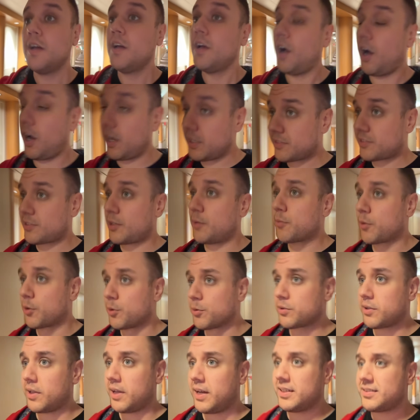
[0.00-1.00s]
On some
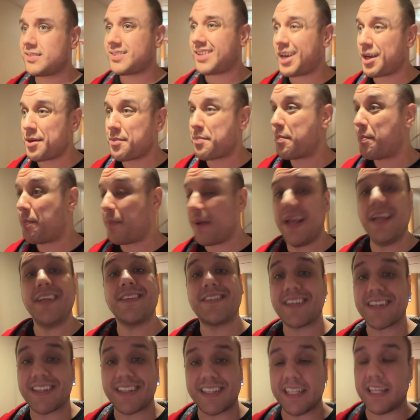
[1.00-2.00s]
cruise lines, I
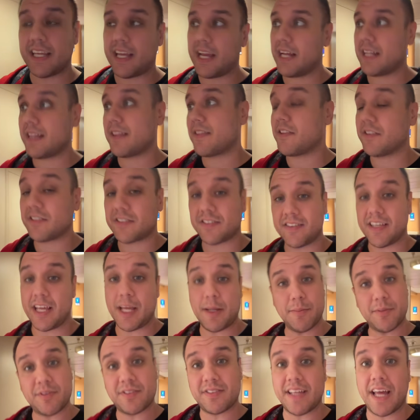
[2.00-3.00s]
basically get the
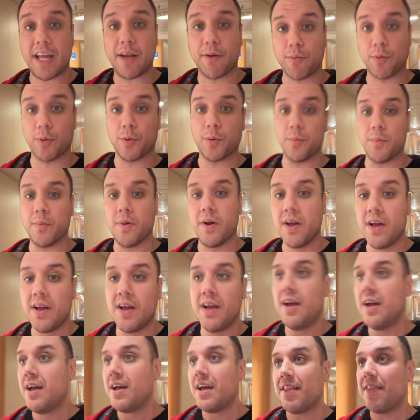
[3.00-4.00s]
same stateroom
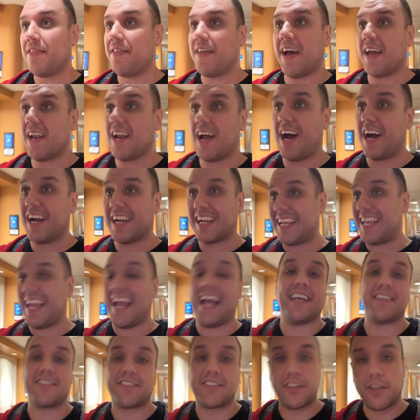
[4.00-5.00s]
that a
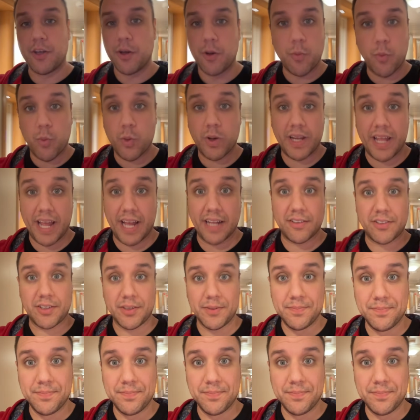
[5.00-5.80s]
guest would get.